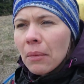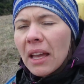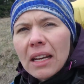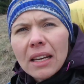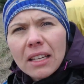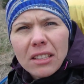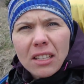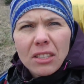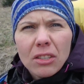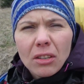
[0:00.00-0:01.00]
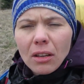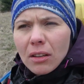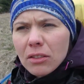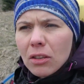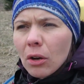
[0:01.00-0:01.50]
Mainly the
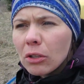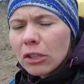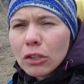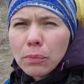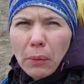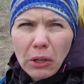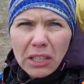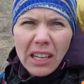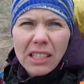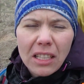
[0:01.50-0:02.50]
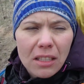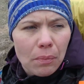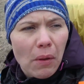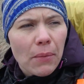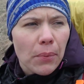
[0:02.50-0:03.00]
soldiers protected
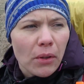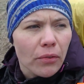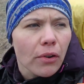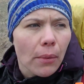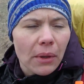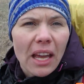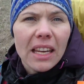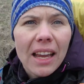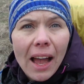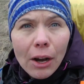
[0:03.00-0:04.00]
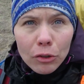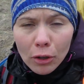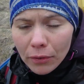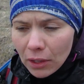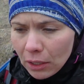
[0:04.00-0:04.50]
people from getting out
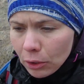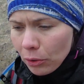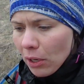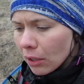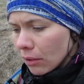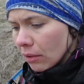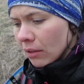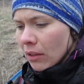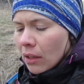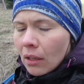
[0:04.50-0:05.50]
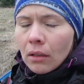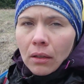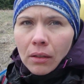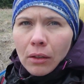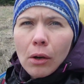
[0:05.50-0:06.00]
of the Union.
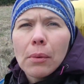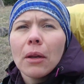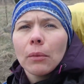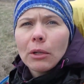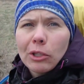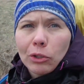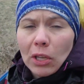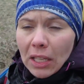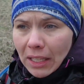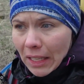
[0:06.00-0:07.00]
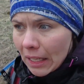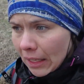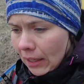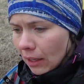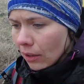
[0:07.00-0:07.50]
Nobody wanted to get in
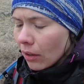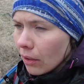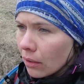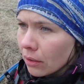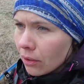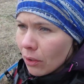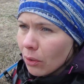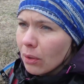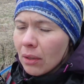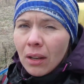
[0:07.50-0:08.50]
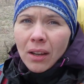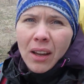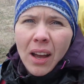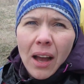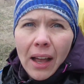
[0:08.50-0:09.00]
here, so
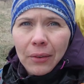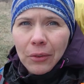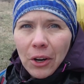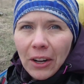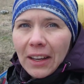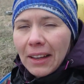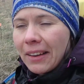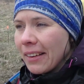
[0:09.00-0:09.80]
ironic.